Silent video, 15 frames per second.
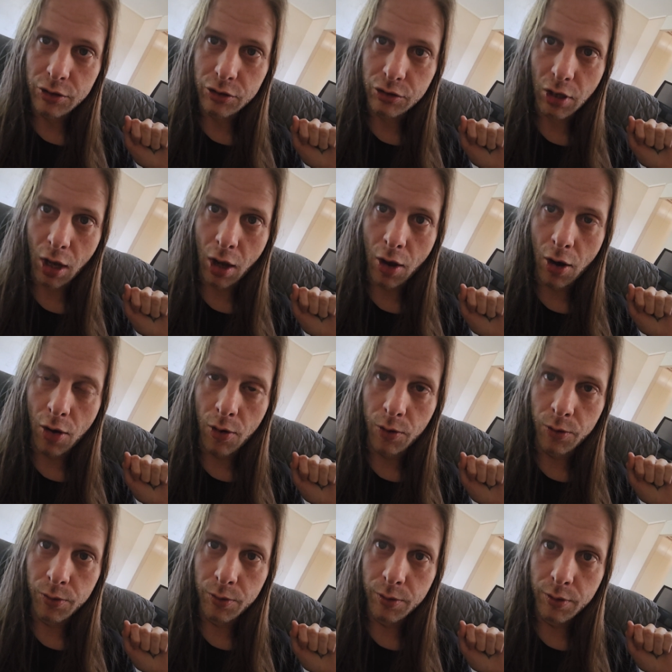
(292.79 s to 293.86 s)

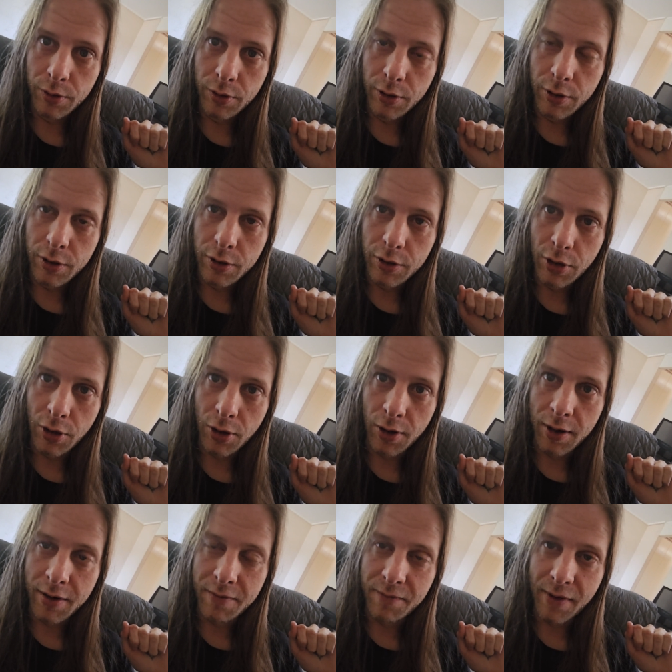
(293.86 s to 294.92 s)
so
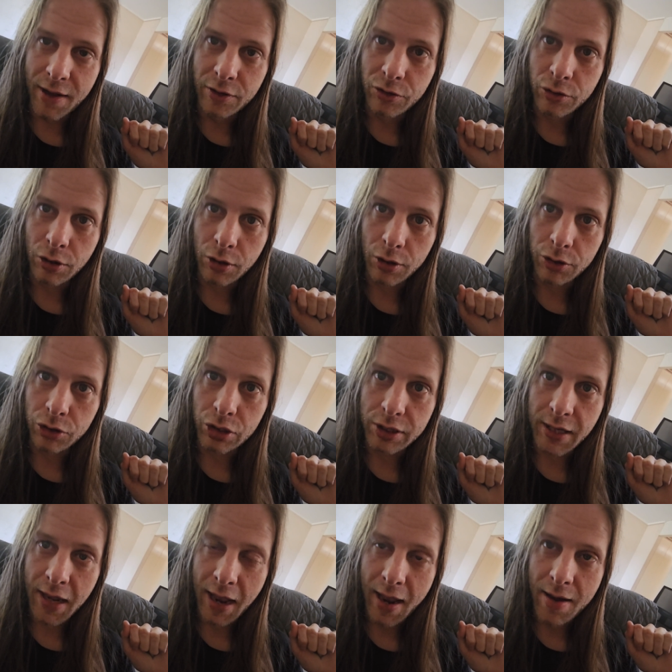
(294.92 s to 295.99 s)
your
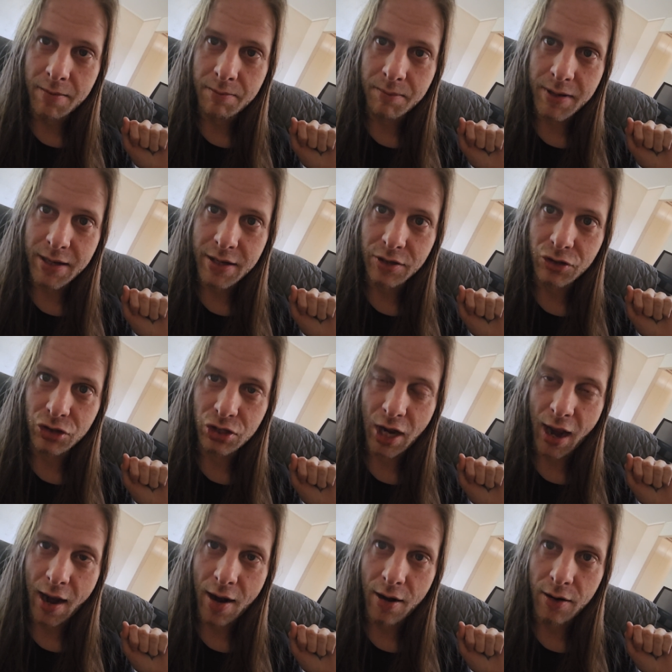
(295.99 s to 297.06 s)
adventures can be
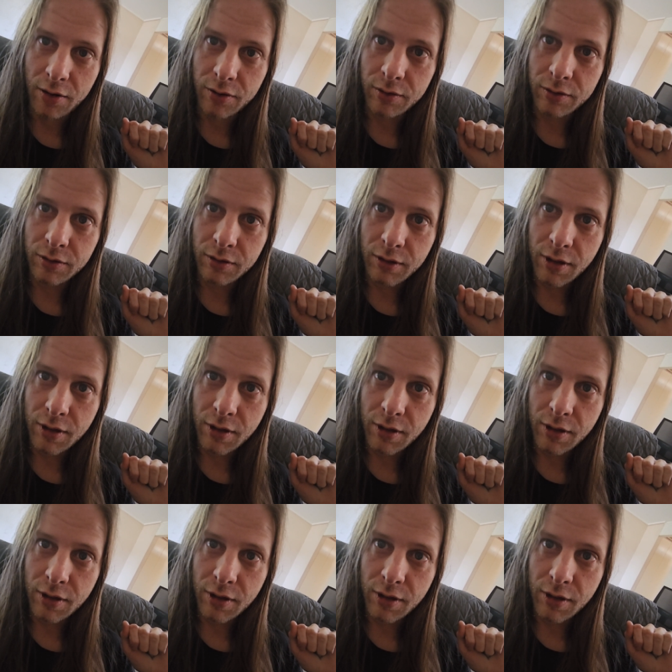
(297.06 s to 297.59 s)
shared